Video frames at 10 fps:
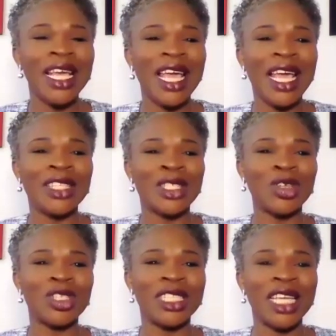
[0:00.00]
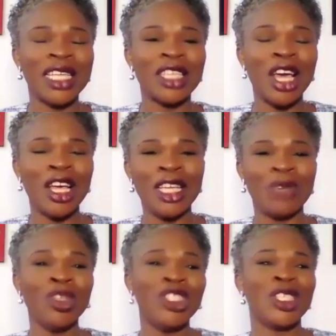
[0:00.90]
and such that
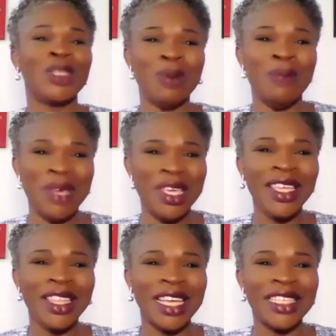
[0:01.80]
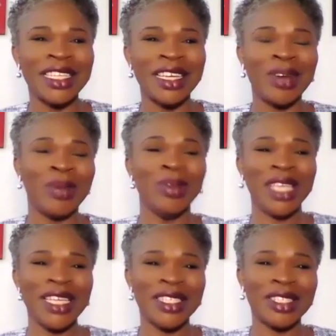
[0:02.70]
it won't just be me. There is the good
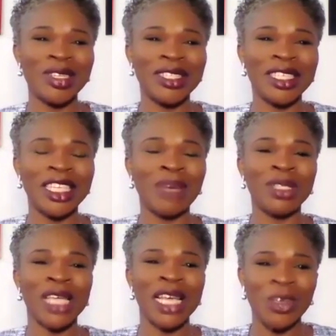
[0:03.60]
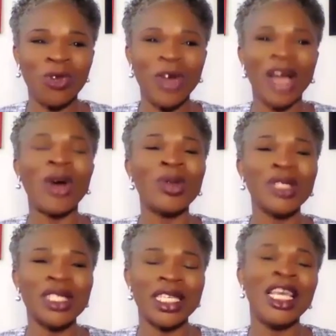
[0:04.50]
case study teacher, but as a
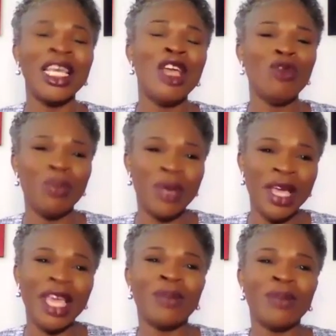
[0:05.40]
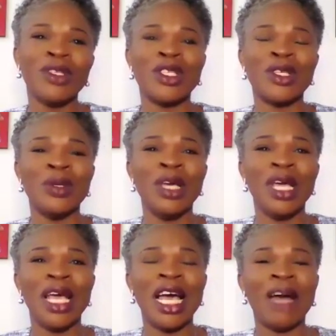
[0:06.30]
faculty, we'll be able to
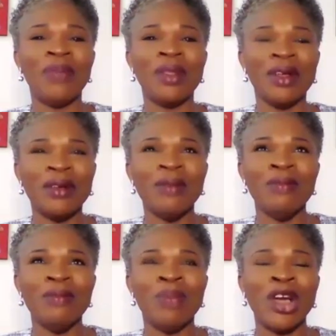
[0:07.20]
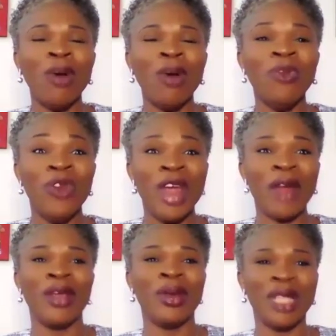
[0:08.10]
um, become
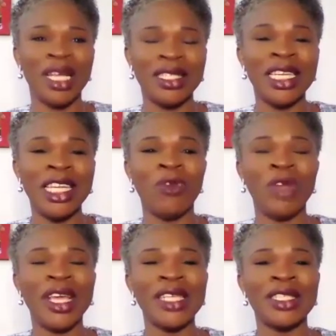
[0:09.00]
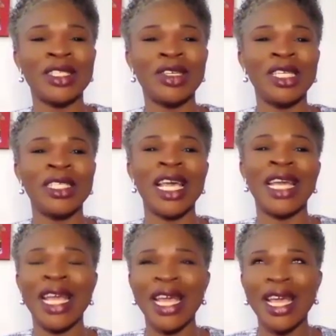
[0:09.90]
very good at delivering case studies
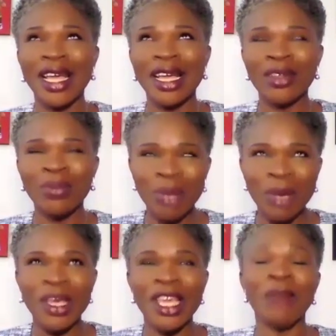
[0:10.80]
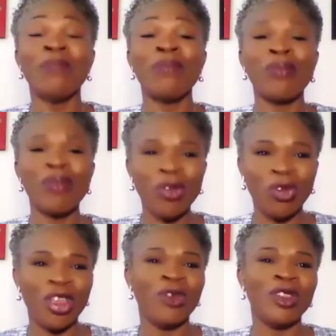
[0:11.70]
and maybe
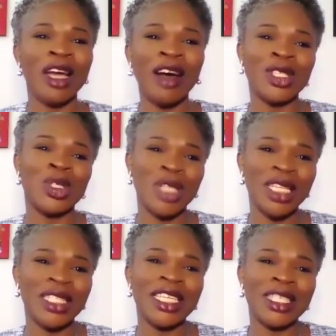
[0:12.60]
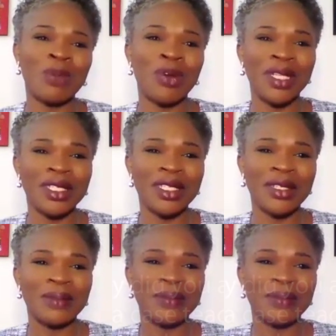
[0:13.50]
improve even our student experience.